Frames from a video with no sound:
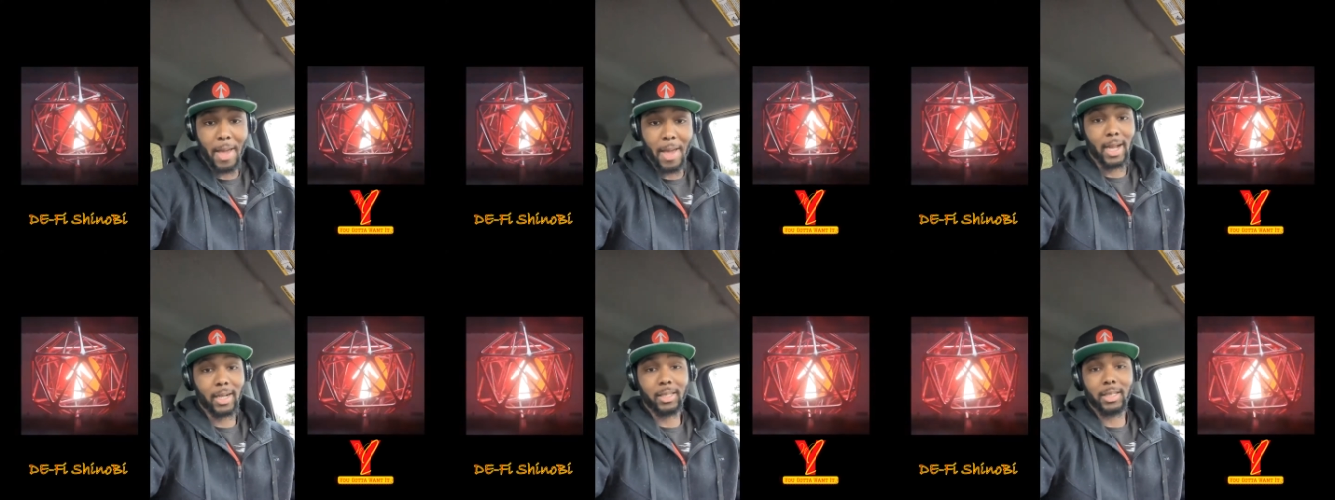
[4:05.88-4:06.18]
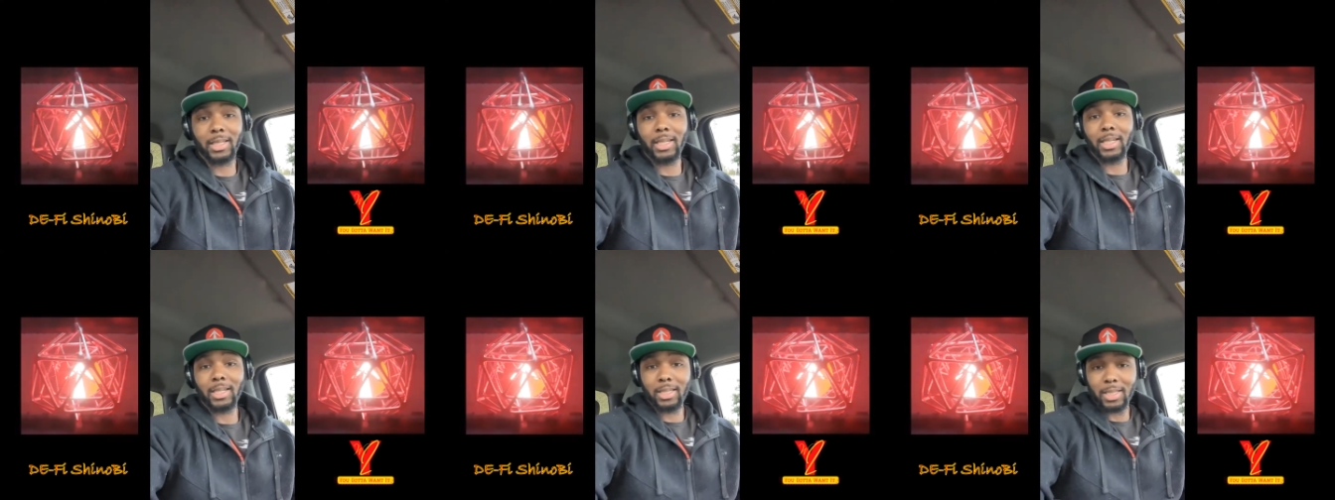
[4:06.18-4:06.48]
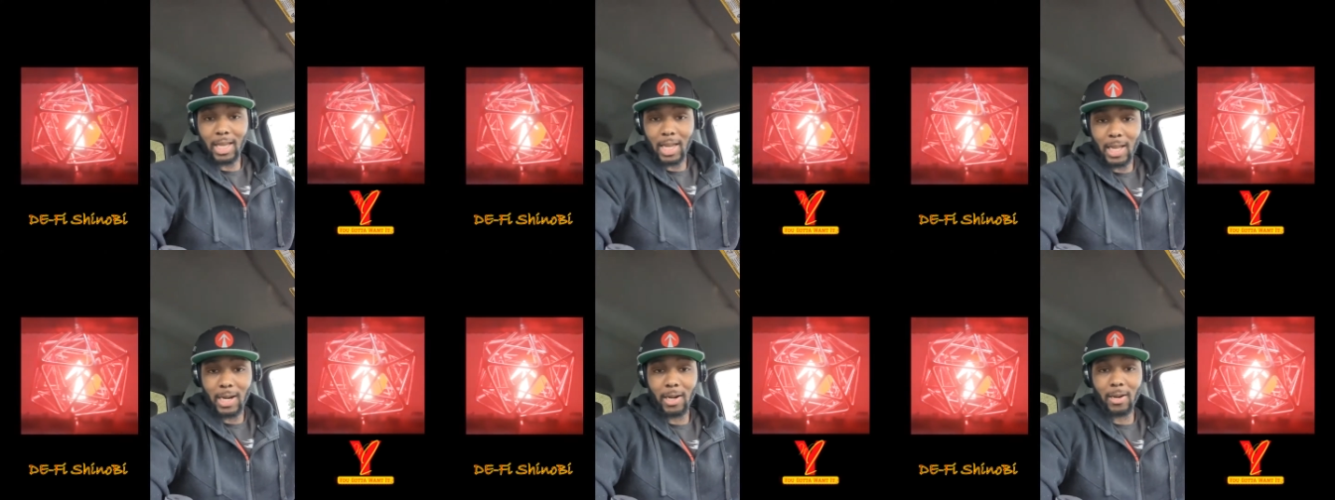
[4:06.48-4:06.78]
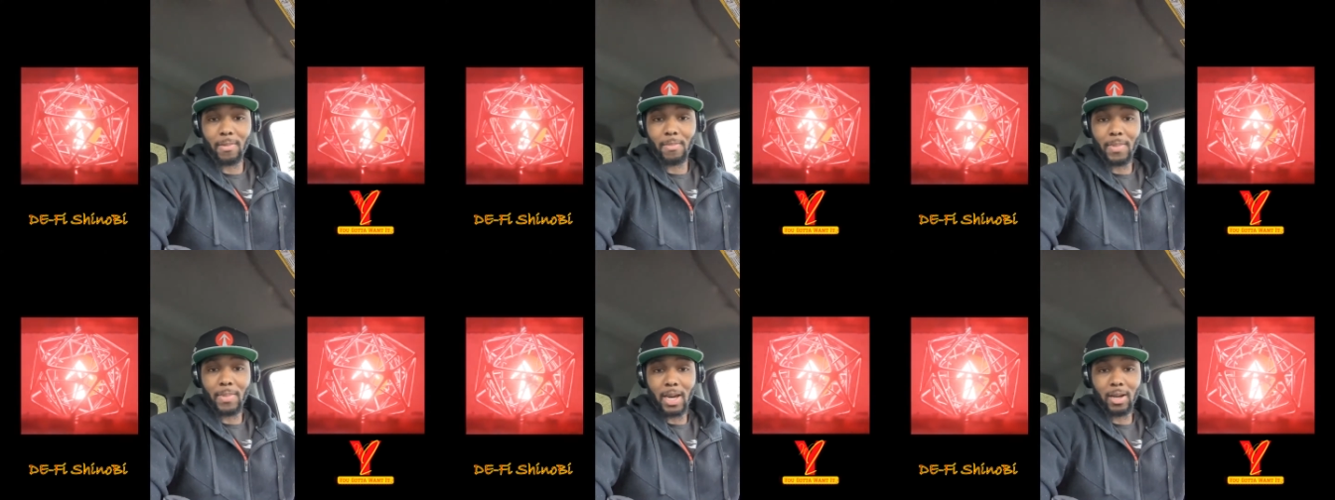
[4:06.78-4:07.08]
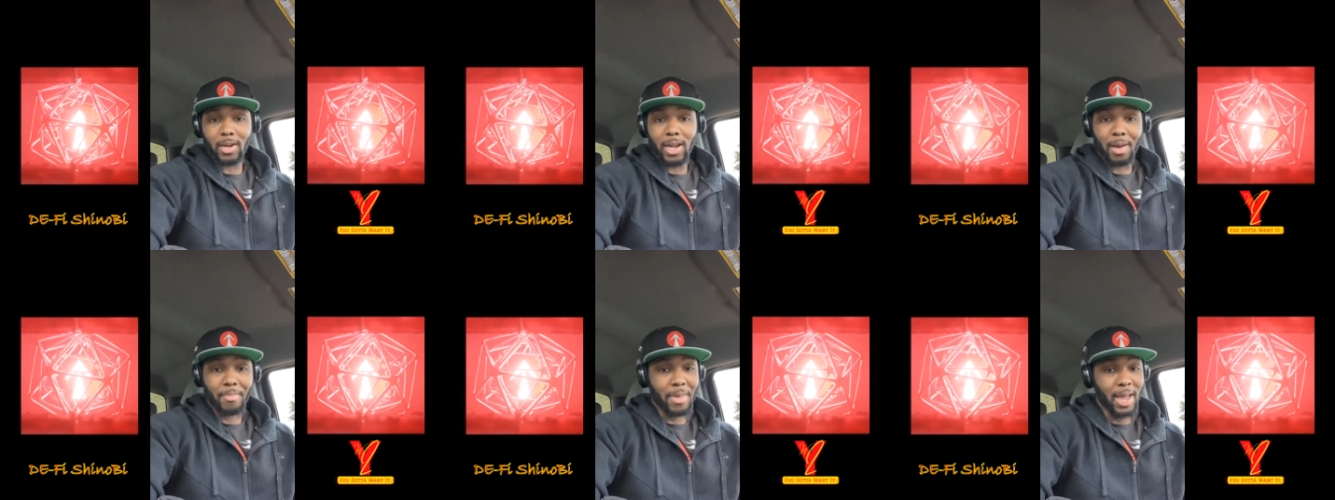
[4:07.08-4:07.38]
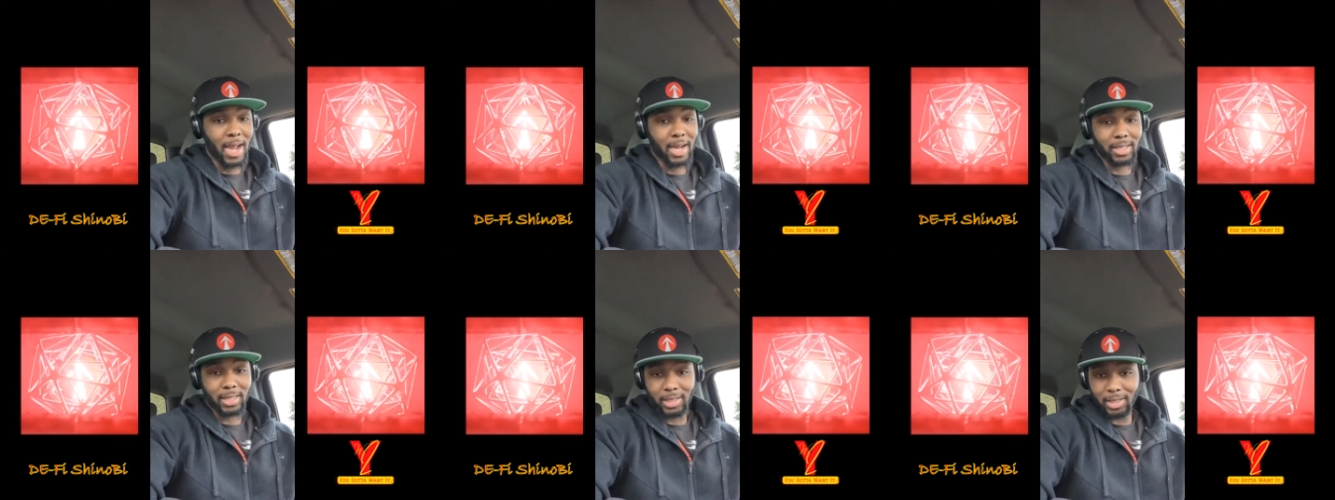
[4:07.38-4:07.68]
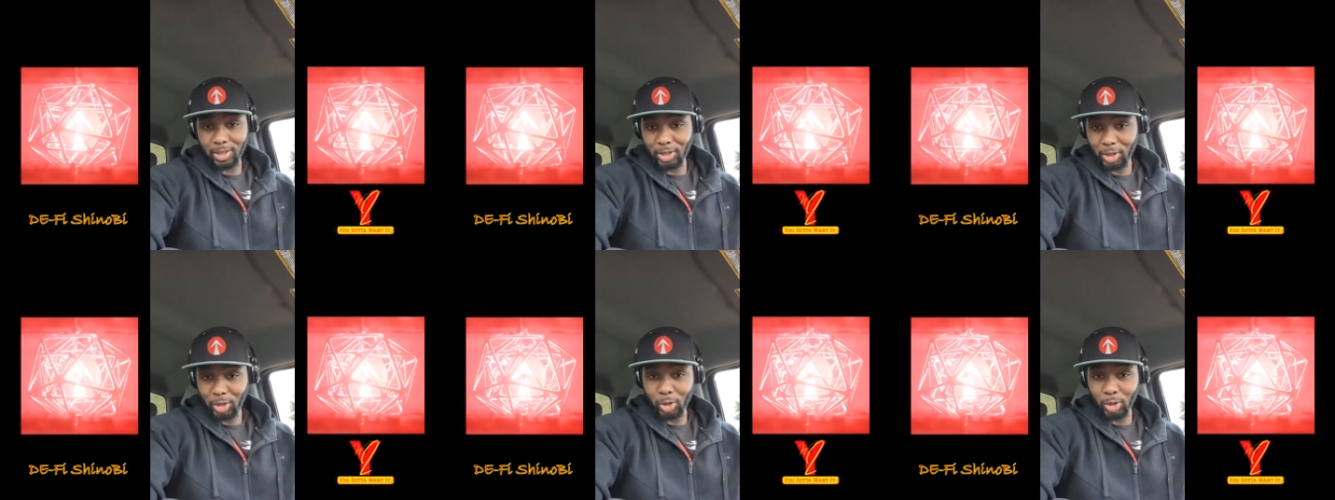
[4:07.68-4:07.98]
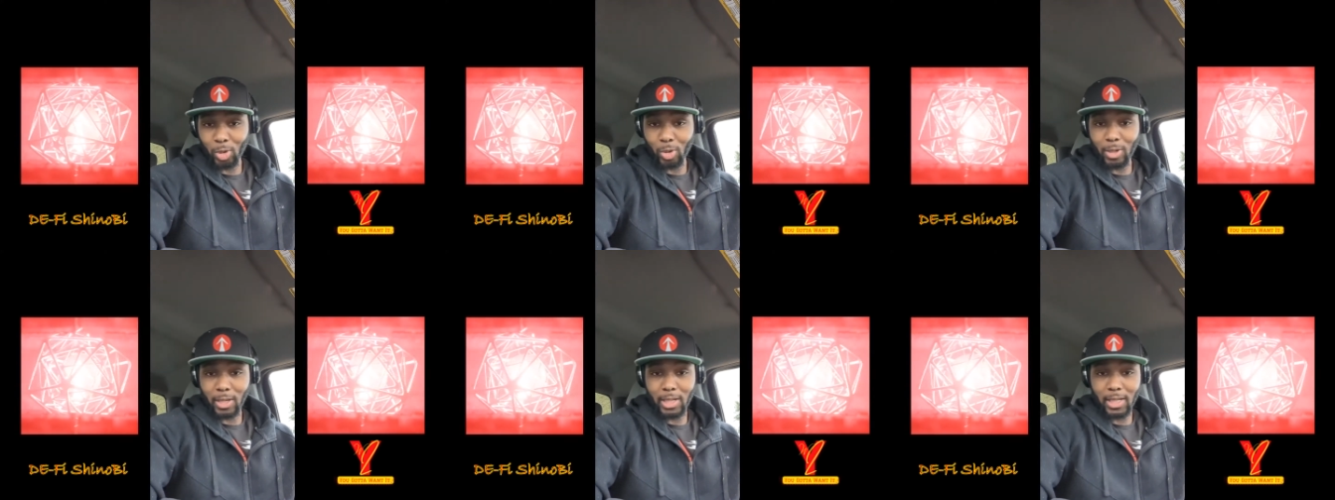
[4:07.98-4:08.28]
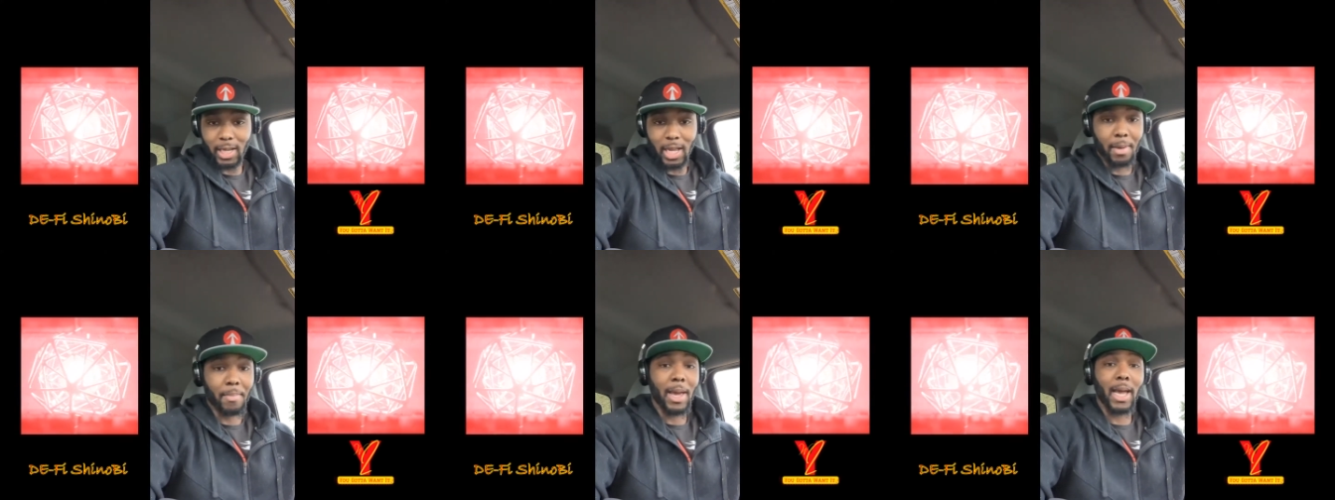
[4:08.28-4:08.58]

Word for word: actually excited about. I'm actually enjoying, I'm